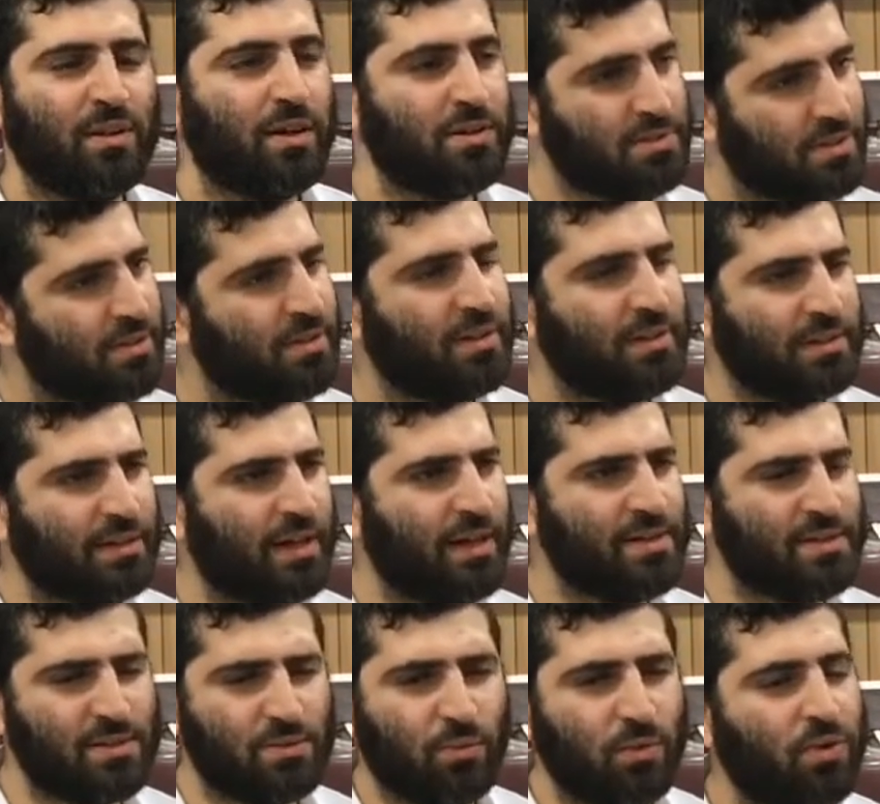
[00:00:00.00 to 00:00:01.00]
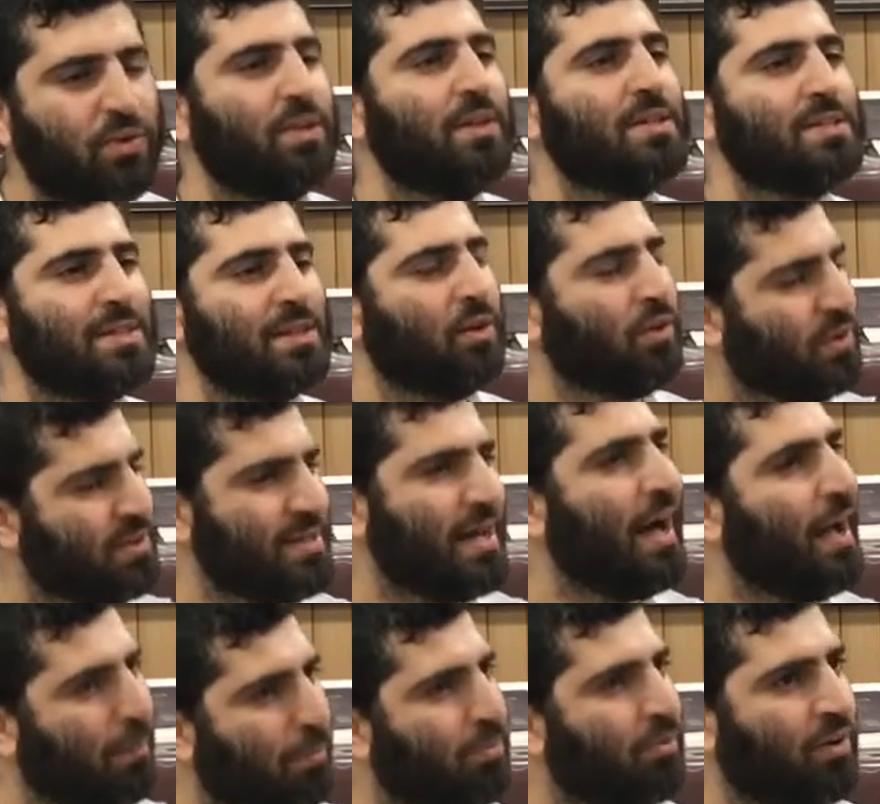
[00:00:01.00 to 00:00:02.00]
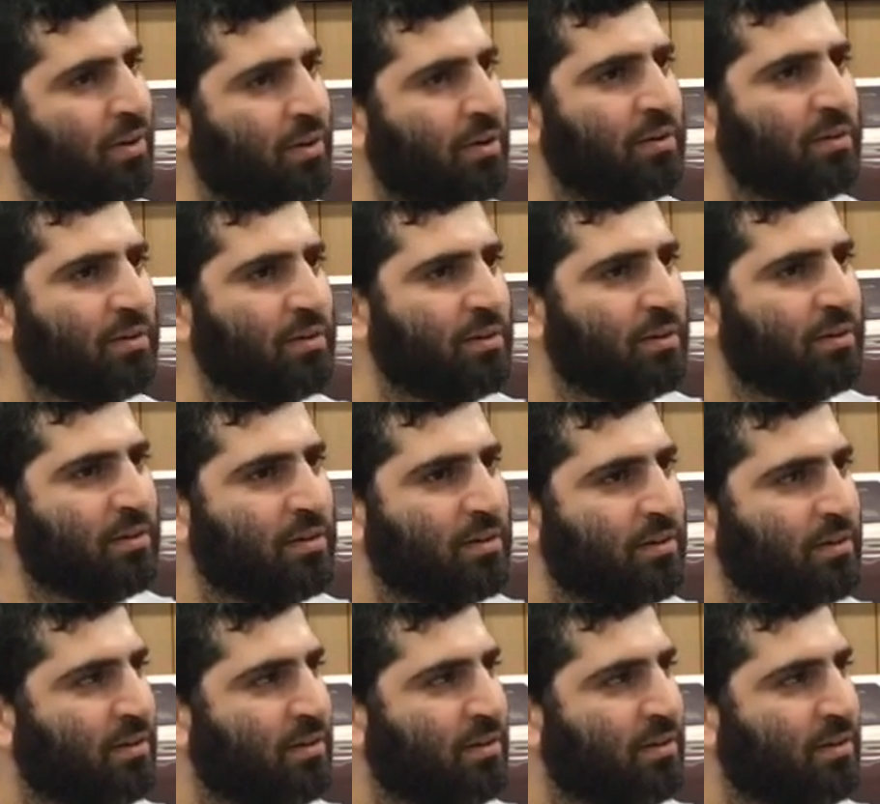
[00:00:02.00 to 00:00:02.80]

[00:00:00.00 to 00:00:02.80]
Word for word: I said the guy says, What do you think? Slichla is an opera. Hmm.